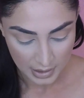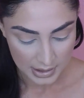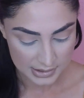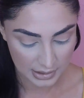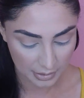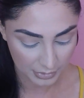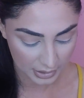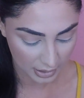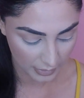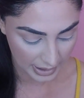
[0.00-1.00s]
So now I'm going to
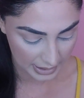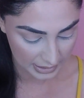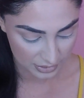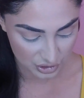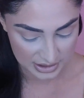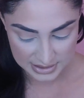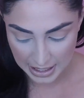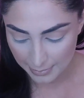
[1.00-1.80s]
go ahead and just tap